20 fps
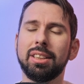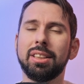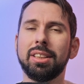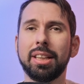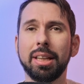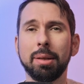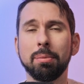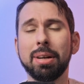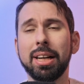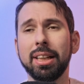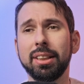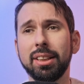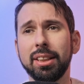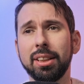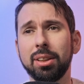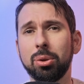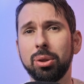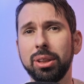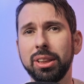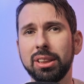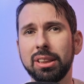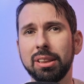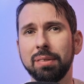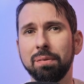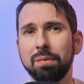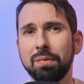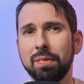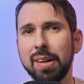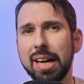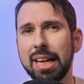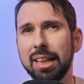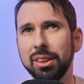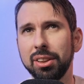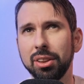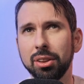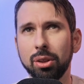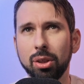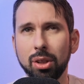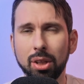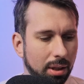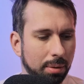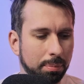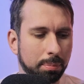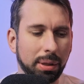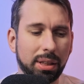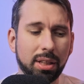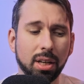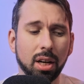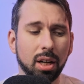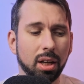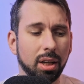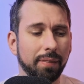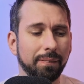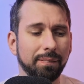they might increase in value, because